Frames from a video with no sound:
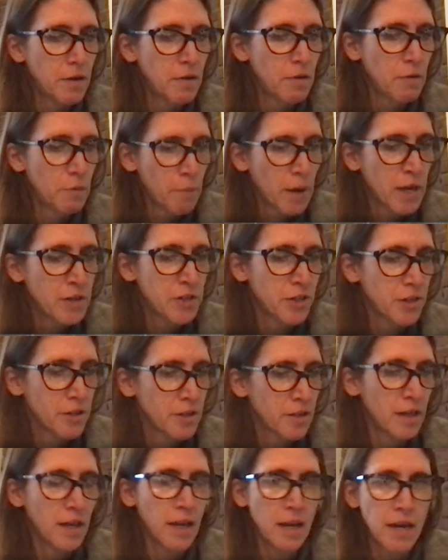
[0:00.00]
You had
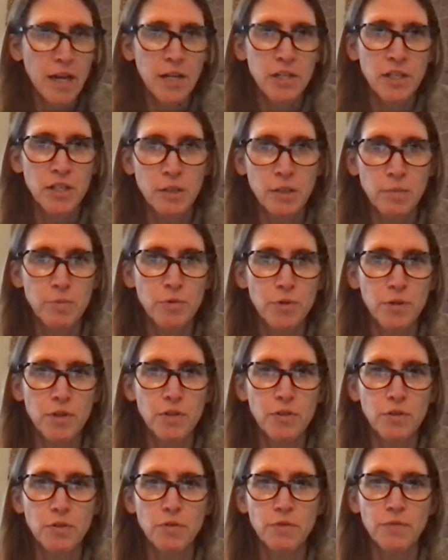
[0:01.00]
mentioned the connections between the
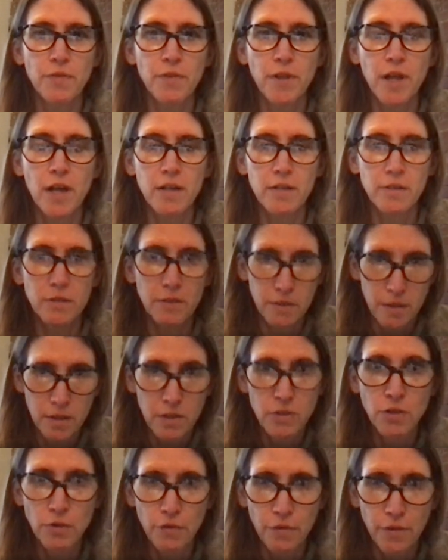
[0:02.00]
two philo- the
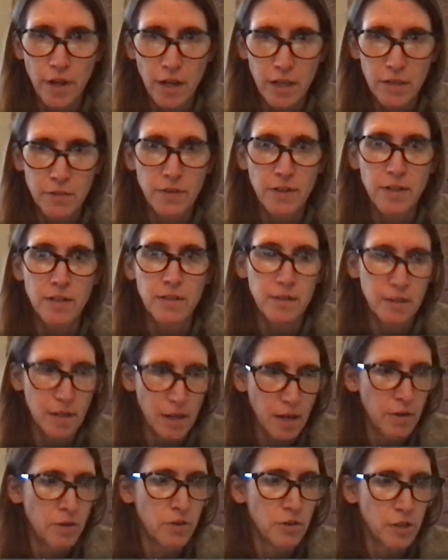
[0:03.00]
two philosophies,
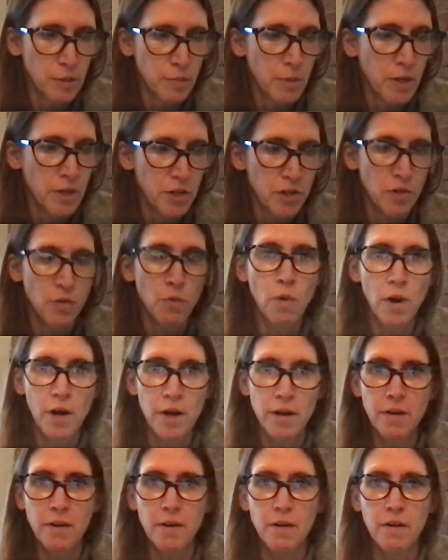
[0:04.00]
and you just mentioned
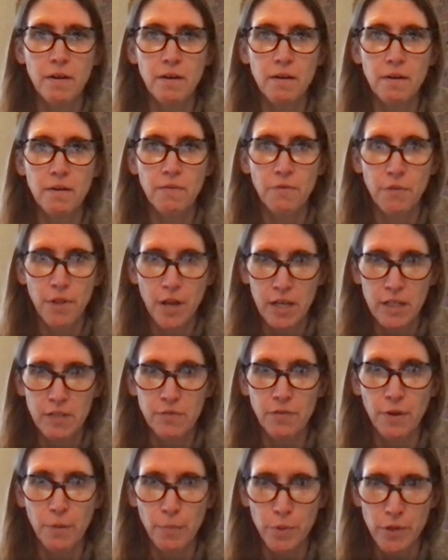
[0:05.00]
one
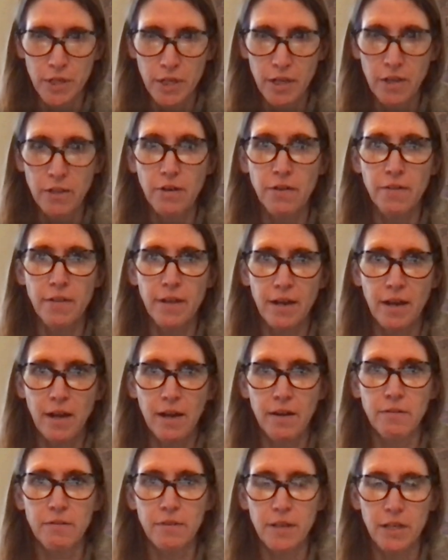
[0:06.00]
philosopher in particular that
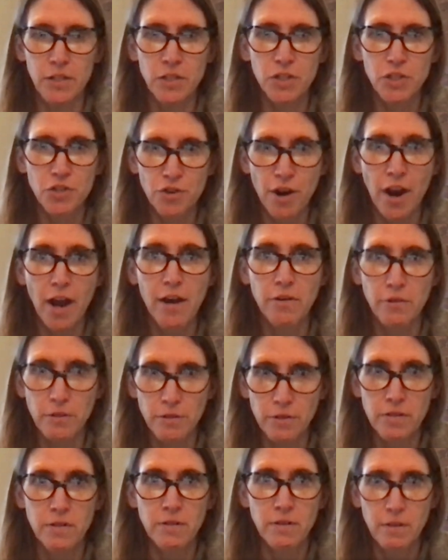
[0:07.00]
kind of that
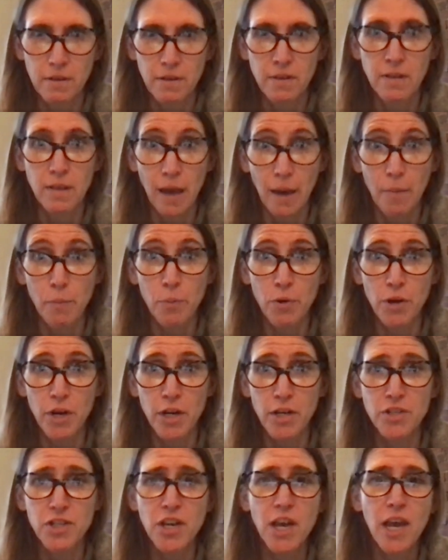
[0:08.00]
straddled that
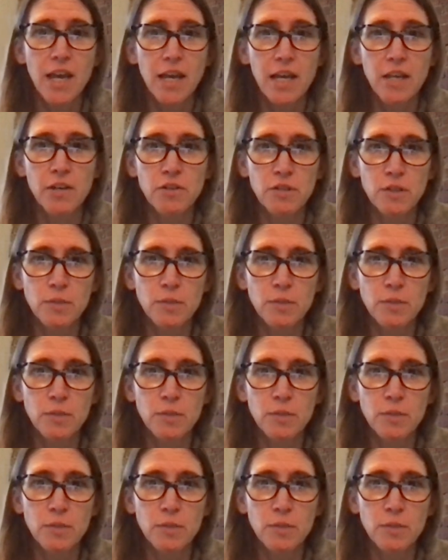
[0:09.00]
bridge. Hmm. Can you